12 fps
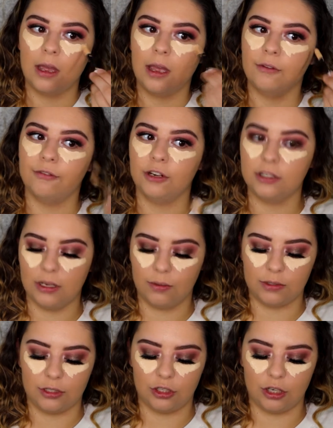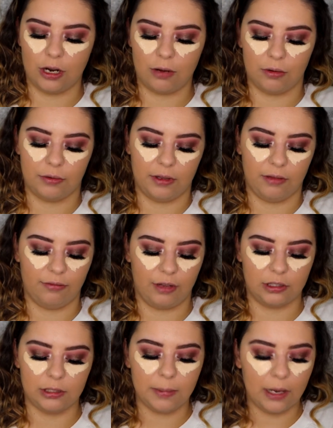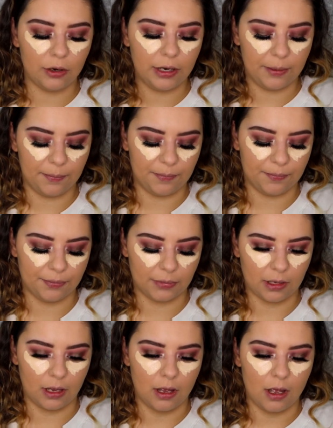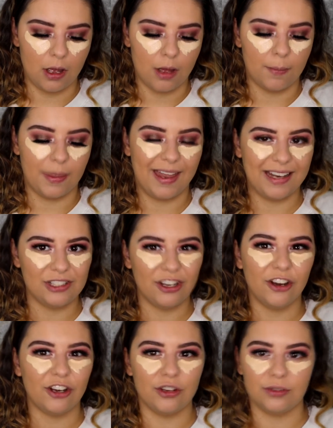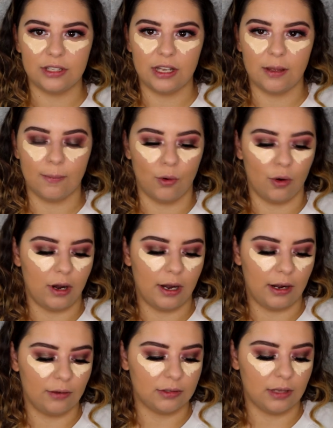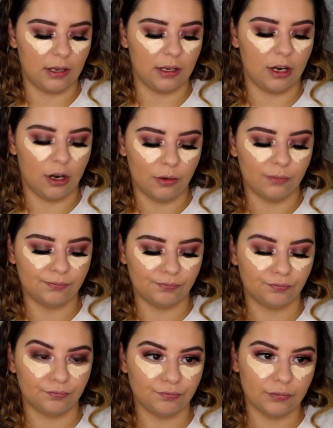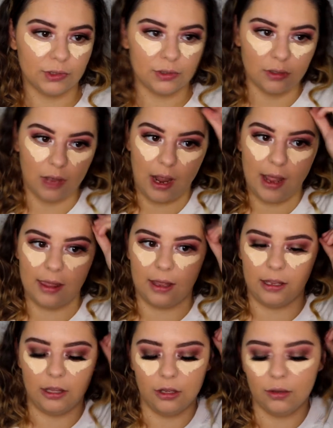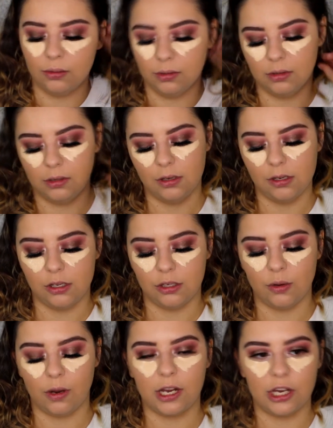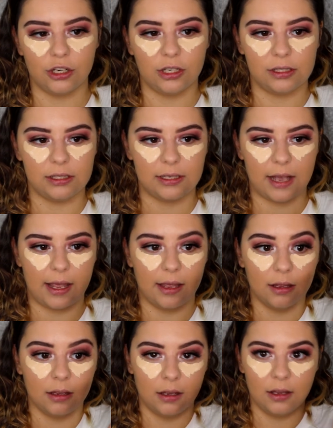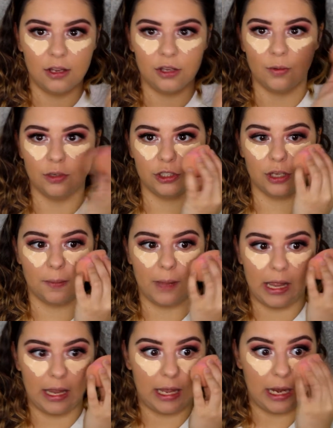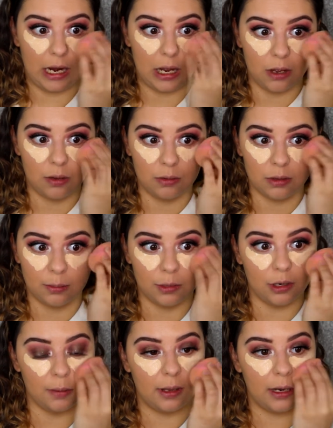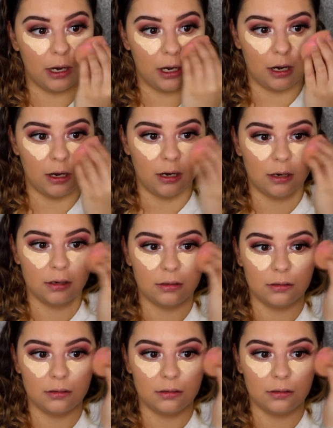At first I wasn't sure how I really felt about it. But then I started using it more and I was like, you know, I like you. You are here to stay. We're just gonna blend that out with the Beauty Blender.